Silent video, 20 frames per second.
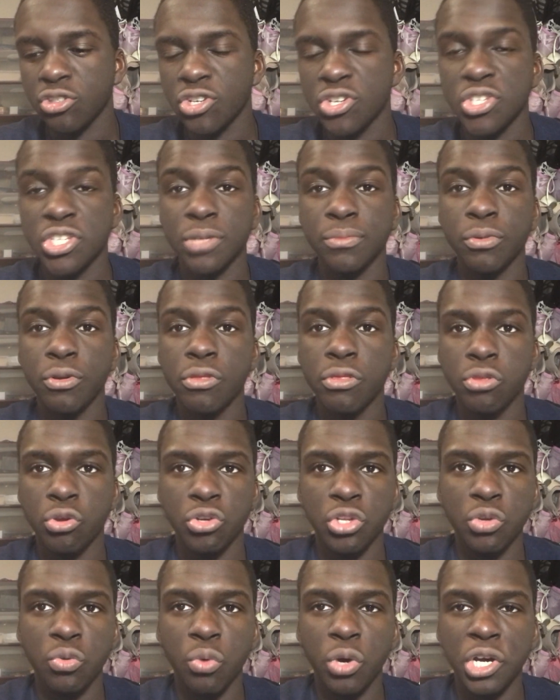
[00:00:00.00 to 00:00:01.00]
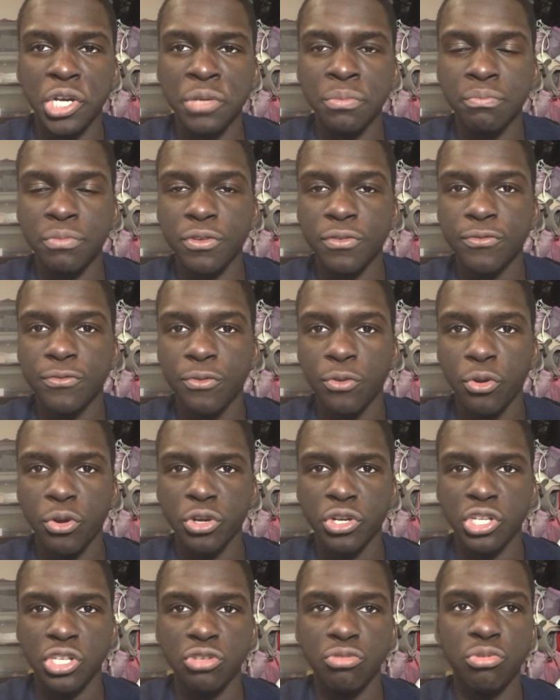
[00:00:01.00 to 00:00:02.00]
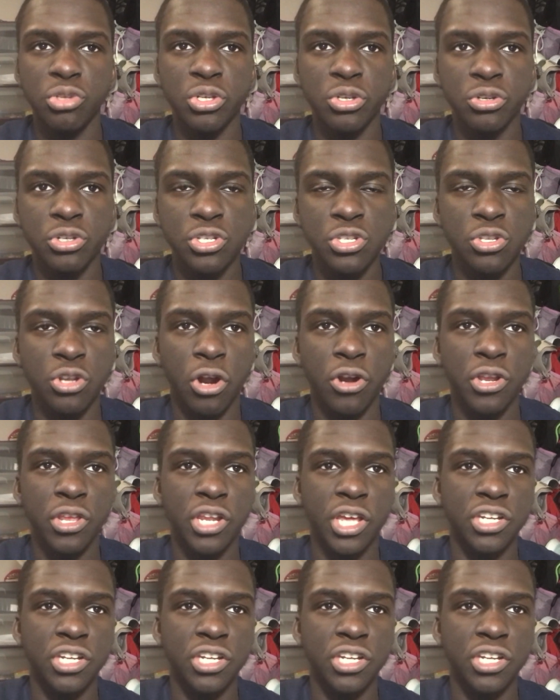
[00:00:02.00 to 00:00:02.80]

December 31, before New Year started.